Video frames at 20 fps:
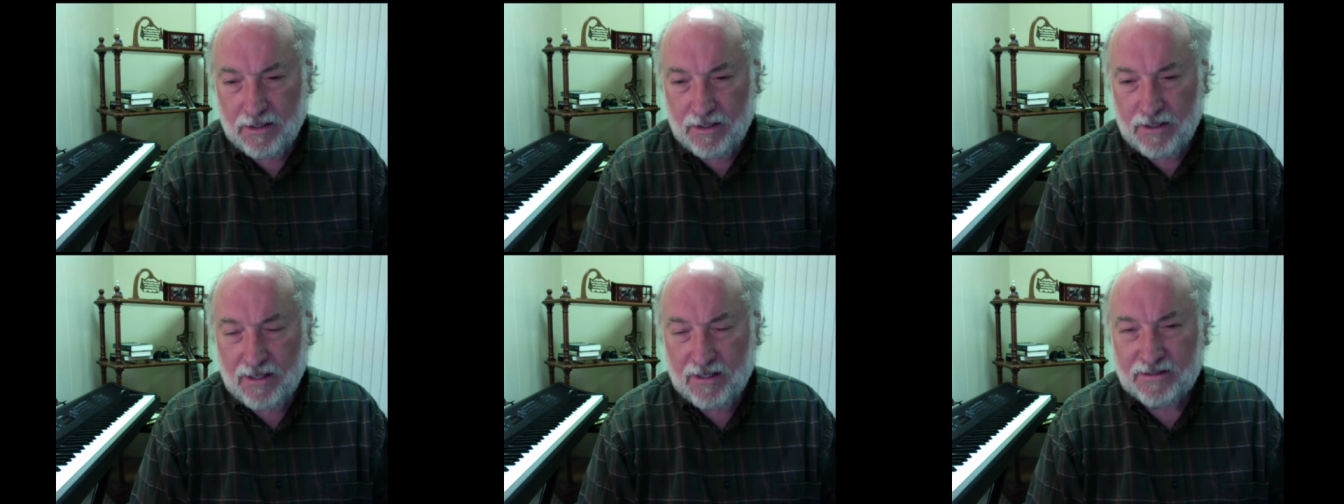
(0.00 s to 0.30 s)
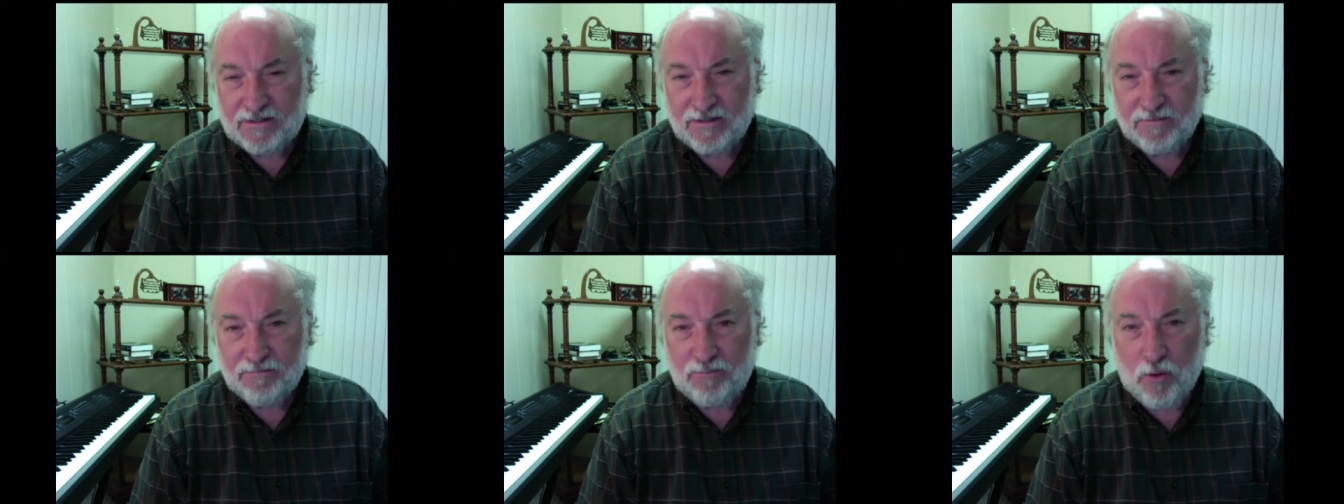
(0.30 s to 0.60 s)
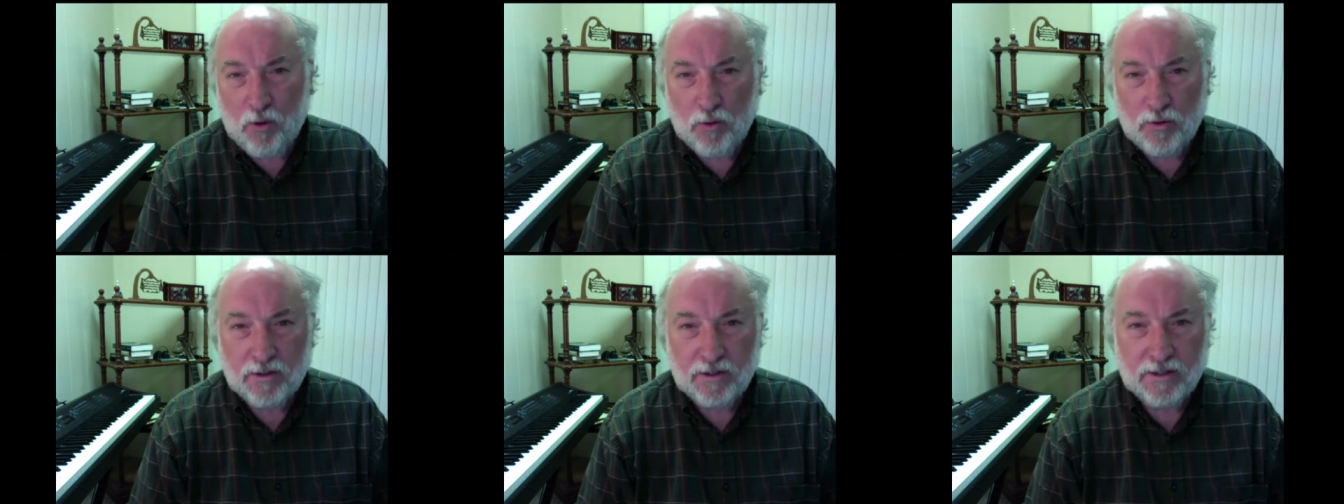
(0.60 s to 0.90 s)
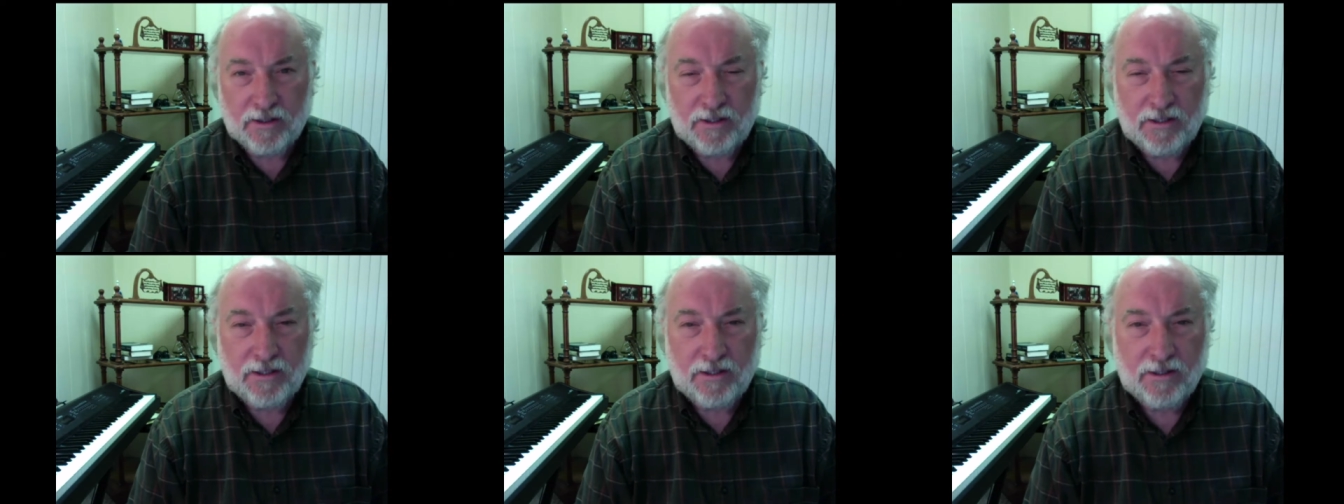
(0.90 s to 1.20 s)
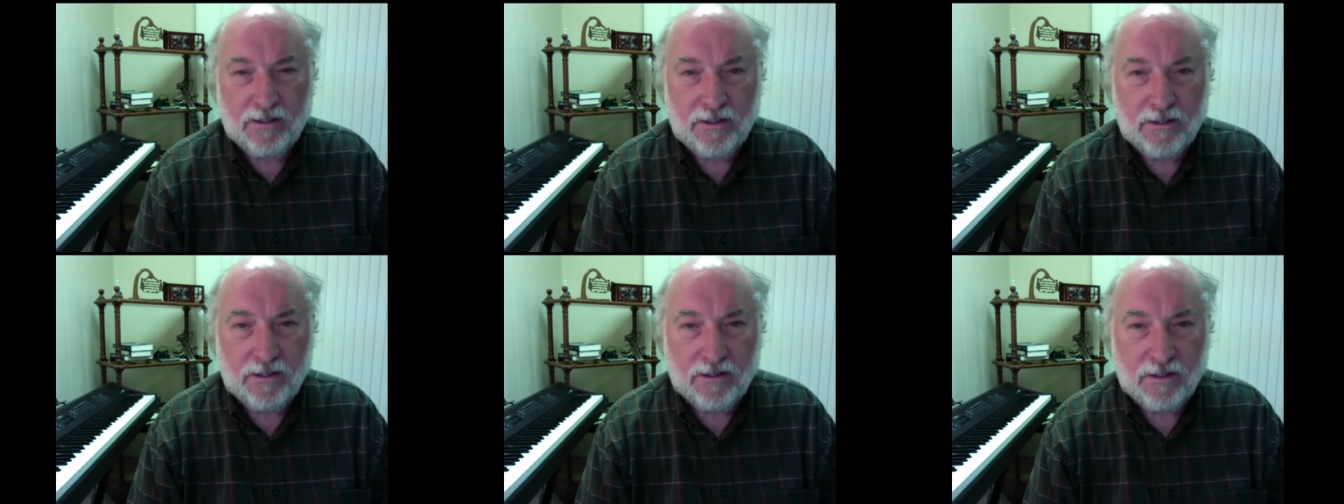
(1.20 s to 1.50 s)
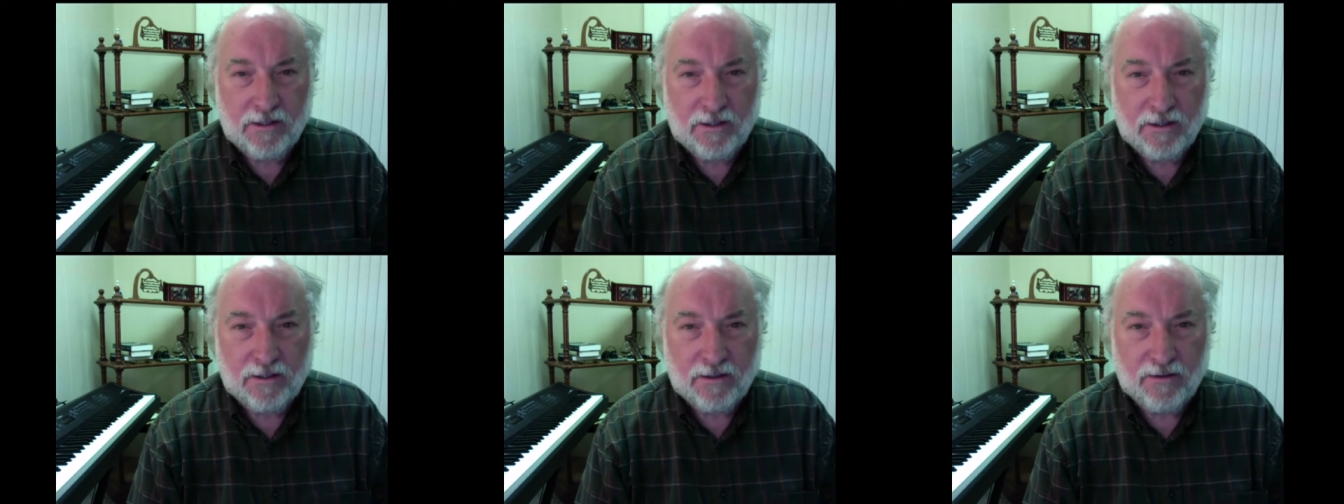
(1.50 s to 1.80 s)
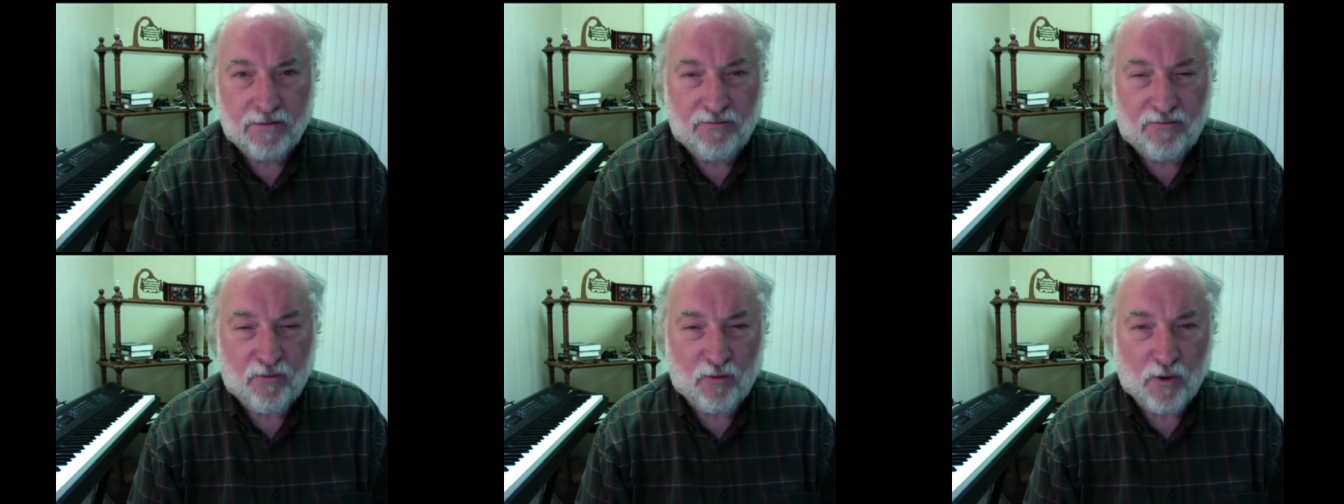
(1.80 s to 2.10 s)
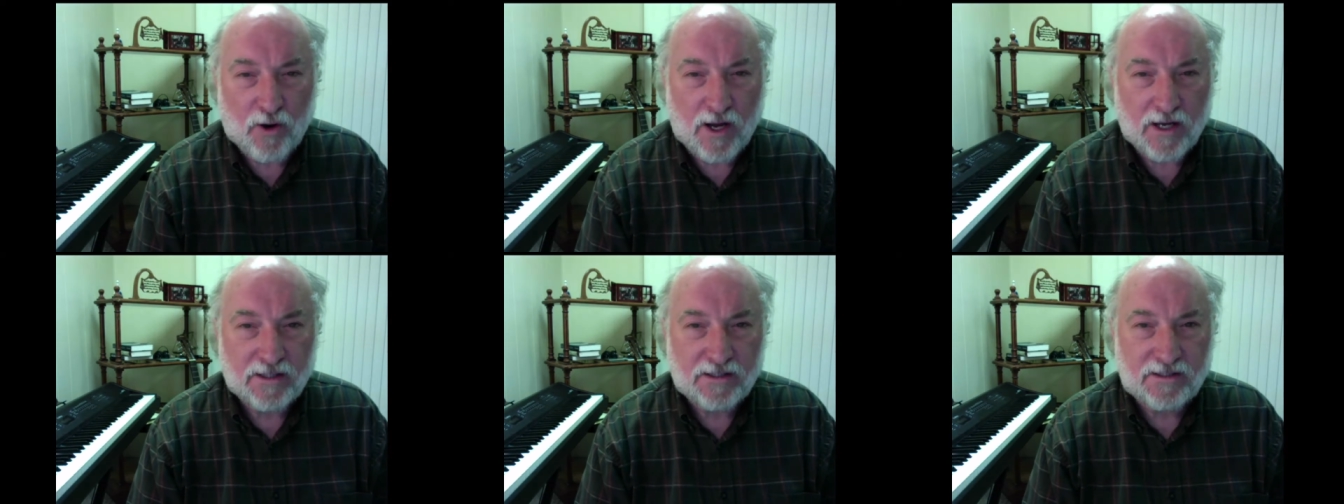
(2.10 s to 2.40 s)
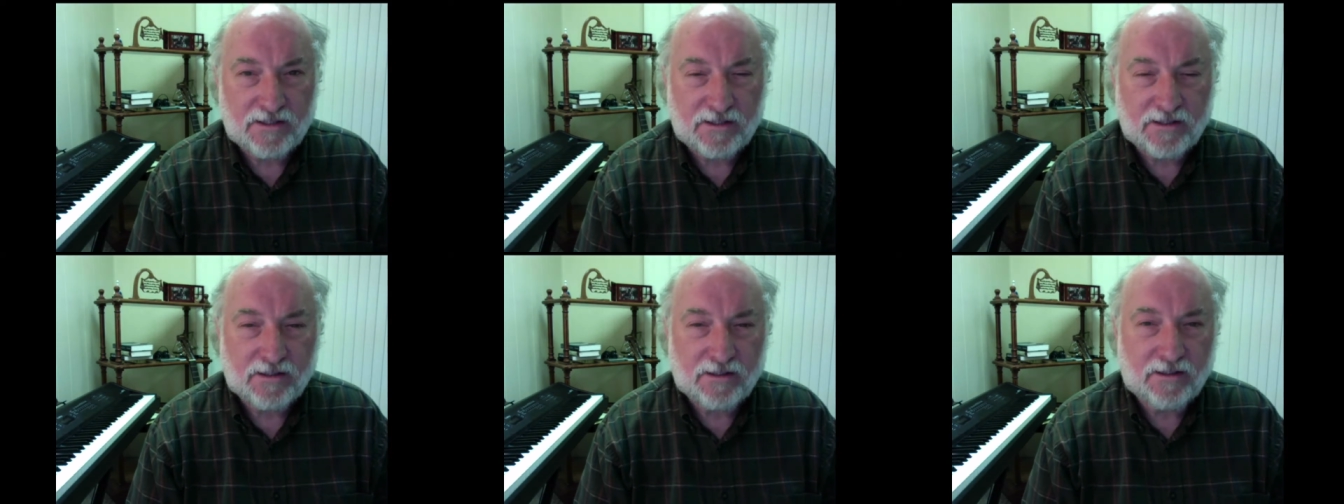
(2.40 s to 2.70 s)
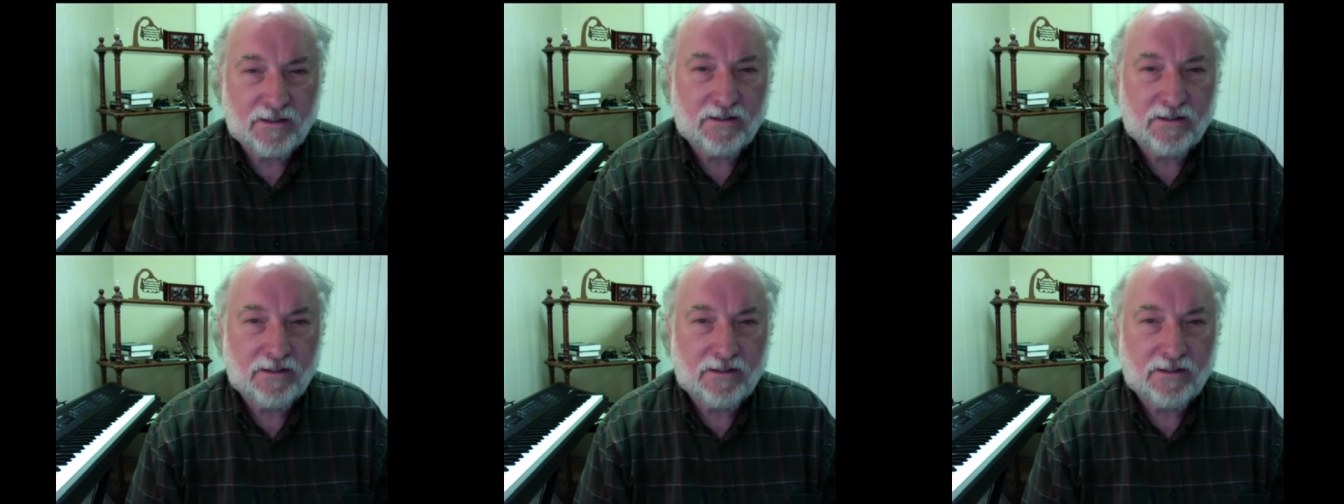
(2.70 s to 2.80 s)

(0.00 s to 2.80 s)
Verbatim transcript: It's important for us